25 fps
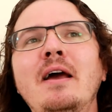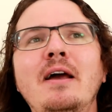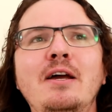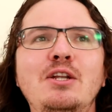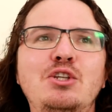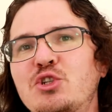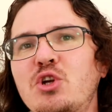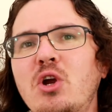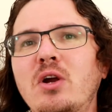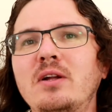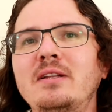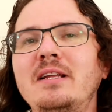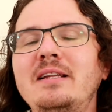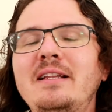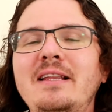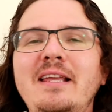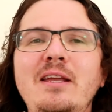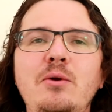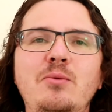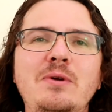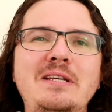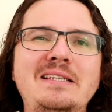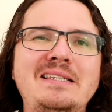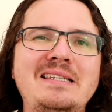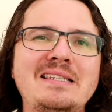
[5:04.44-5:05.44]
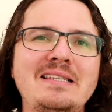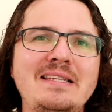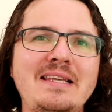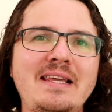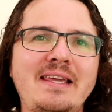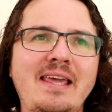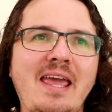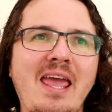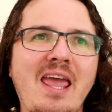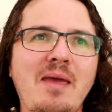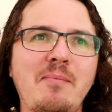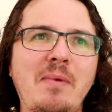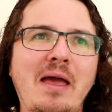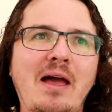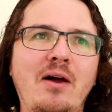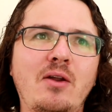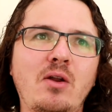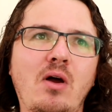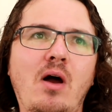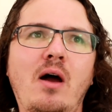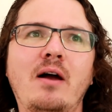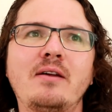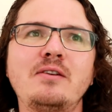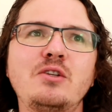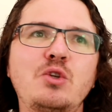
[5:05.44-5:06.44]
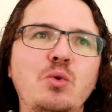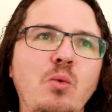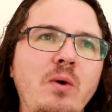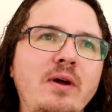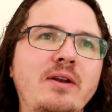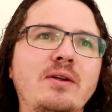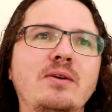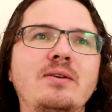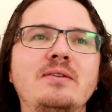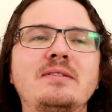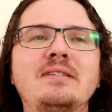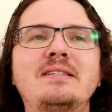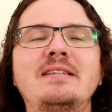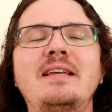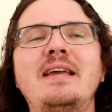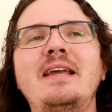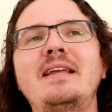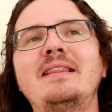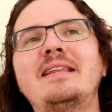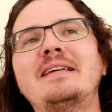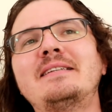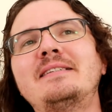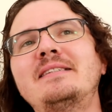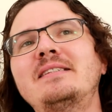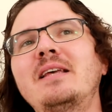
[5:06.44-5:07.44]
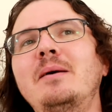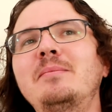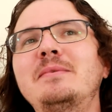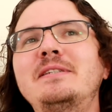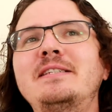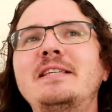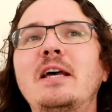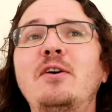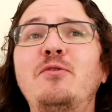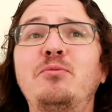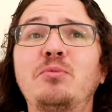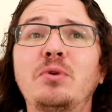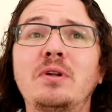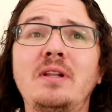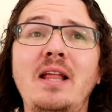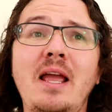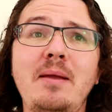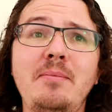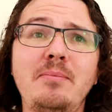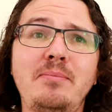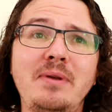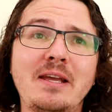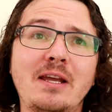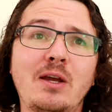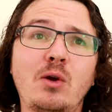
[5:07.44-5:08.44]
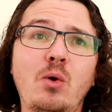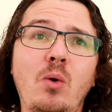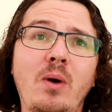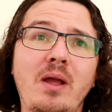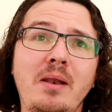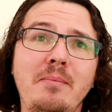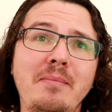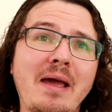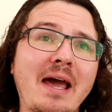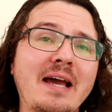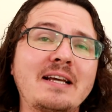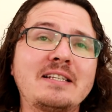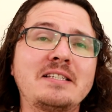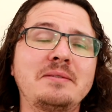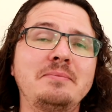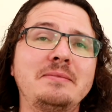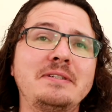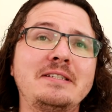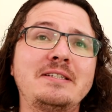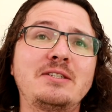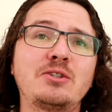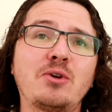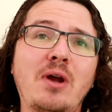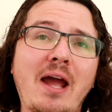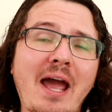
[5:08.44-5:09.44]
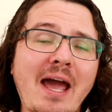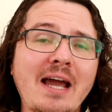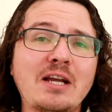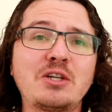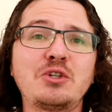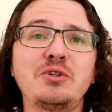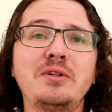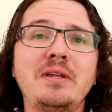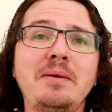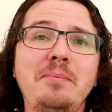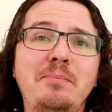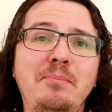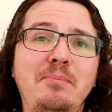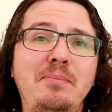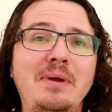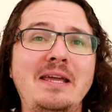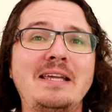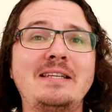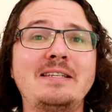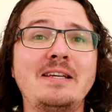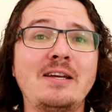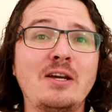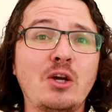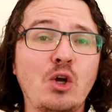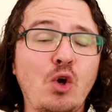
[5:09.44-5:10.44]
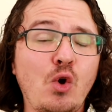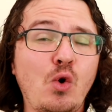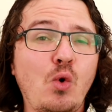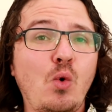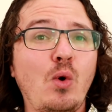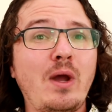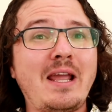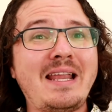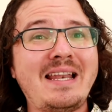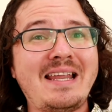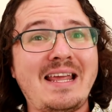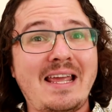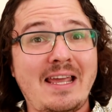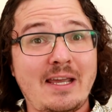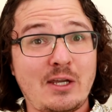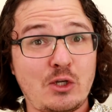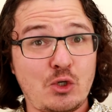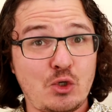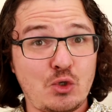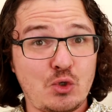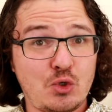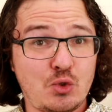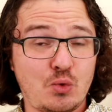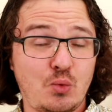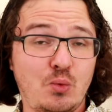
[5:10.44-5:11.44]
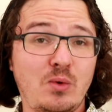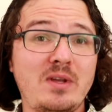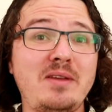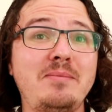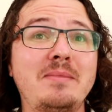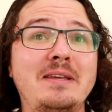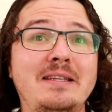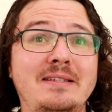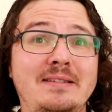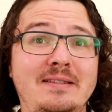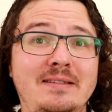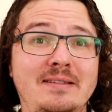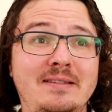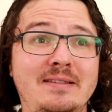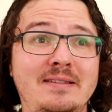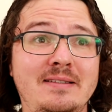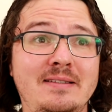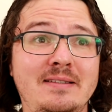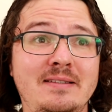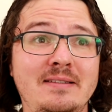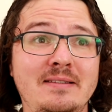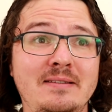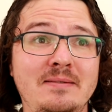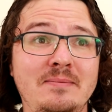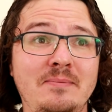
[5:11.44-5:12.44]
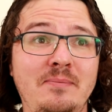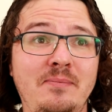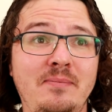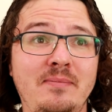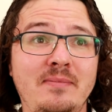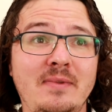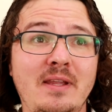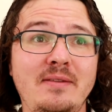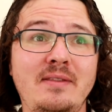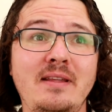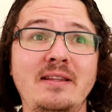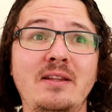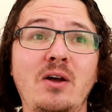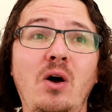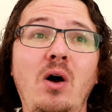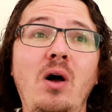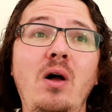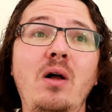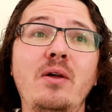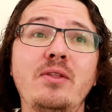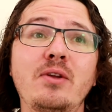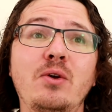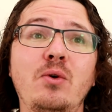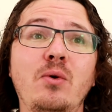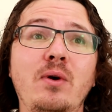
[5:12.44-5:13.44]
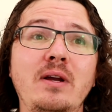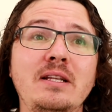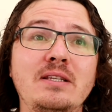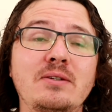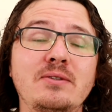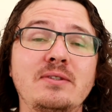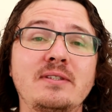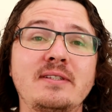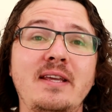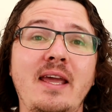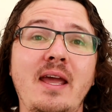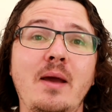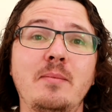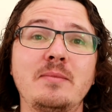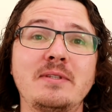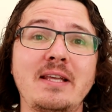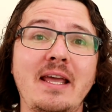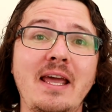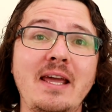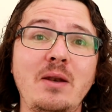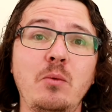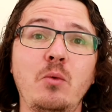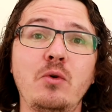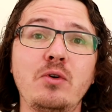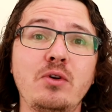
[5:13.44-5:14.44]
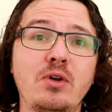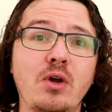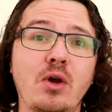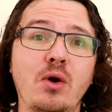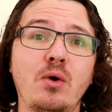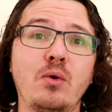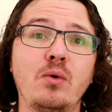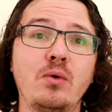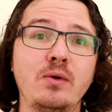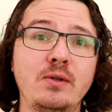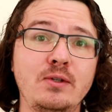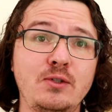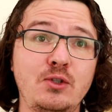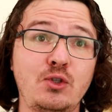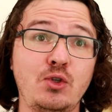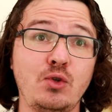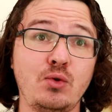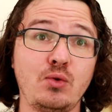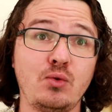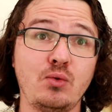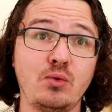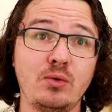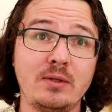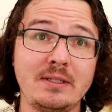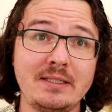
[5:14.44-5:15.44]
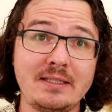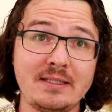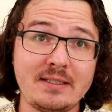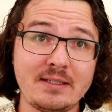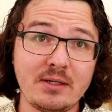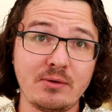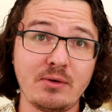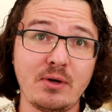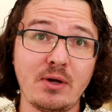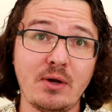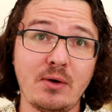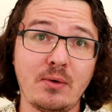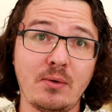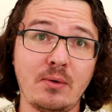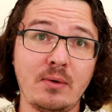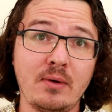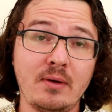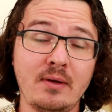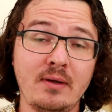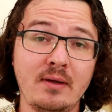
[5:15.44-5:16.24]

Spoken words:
Charlie Lee recently came out on Twitter saying that some self-proclaimed Bitcoin maximalists are actually Bitcoin extremists. They think that all other coins are scams and will go to zero.